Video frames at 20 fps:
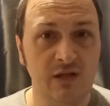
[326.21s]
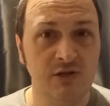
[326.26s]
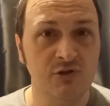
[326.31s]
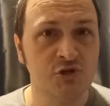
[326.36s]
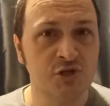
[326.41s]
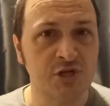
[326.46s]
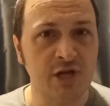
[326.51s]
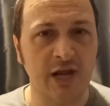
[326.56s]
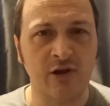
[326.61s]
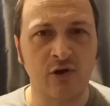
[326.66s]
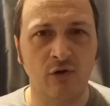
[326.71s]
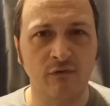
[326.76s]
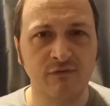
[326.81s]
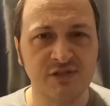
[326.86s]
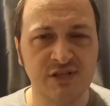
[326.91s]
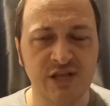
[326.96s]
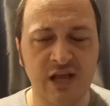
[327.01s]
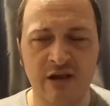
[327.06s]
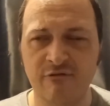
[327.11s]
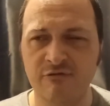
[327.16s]

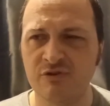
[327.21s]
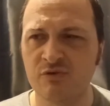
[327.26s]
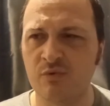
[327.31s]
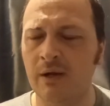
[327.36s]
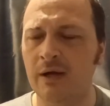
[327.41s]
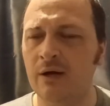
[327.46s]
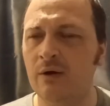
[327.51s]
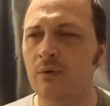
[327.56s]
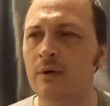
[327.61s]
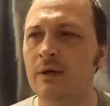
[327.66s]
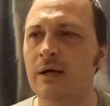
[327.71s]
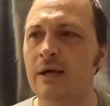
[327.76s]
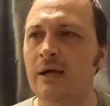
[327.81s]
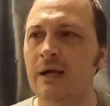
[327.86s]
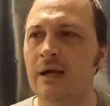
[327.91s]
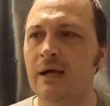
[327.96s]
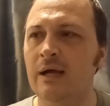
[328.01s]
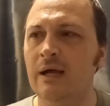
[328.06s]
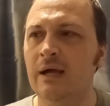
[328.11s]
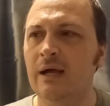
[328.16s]
Chekhov's there as well,
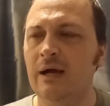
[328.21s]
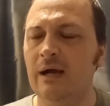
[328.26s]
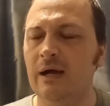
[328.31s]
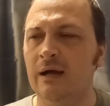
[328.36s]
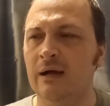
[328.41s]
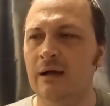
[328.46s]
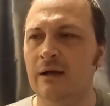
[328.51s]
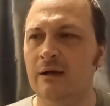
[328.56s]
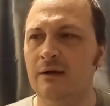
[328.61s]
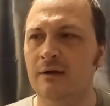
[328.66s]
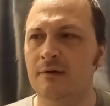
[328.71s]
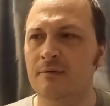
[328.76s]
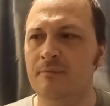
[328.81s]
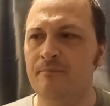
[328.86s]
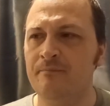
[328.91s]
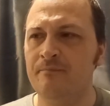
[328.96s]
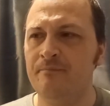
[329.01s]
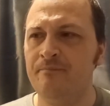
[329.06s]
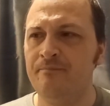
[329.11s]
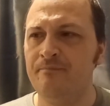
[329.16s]

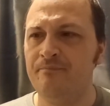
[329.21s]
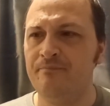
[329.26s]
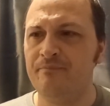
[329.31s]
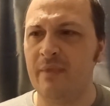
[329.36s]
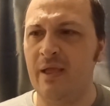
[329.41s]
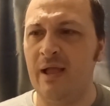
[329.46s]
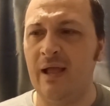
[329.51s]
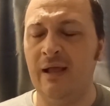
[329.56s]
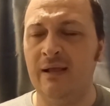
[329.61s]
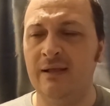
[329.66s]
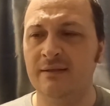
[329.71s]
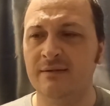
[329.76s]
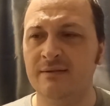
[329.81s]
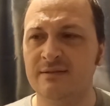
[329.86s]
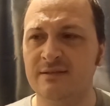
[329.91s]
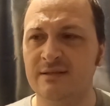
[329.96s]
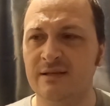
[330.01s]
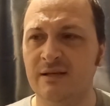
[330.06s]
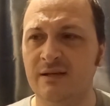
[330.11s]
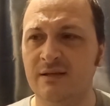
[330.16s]
um, and
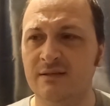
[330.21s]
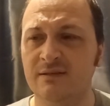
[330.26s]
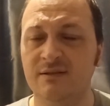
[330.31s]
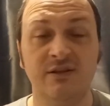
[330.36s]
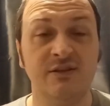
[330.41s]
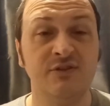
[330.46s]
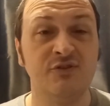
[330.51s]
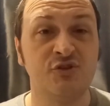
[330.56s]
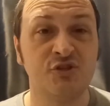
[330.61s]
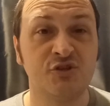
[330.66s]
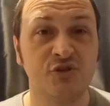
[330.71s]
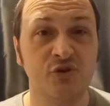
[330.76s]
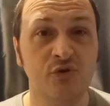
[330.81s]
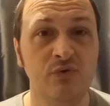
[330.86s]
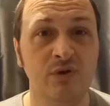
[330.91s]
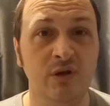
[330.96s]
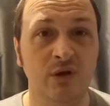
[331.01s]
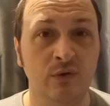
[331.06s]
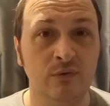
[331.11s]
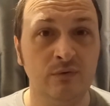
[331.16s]
uh, and
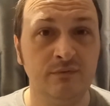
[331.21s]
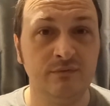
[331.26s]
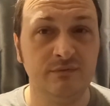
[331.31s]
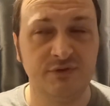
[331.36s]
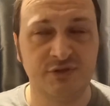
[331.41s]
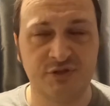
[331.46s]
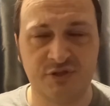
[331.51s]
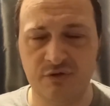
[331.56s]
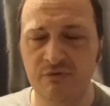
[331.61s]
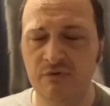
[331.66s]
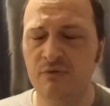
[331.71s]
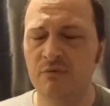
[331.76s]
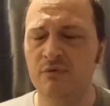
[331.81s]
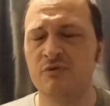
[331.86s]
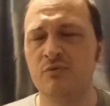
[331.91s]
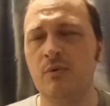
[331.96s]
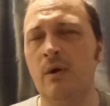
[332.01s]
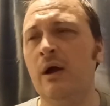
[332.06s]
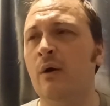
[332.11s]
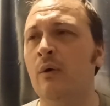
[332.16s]
Sulu, Sulu
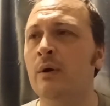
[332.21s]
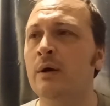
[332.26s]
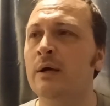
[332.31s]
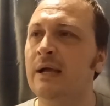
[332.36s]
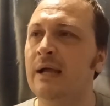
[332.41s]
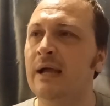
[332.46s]
as well.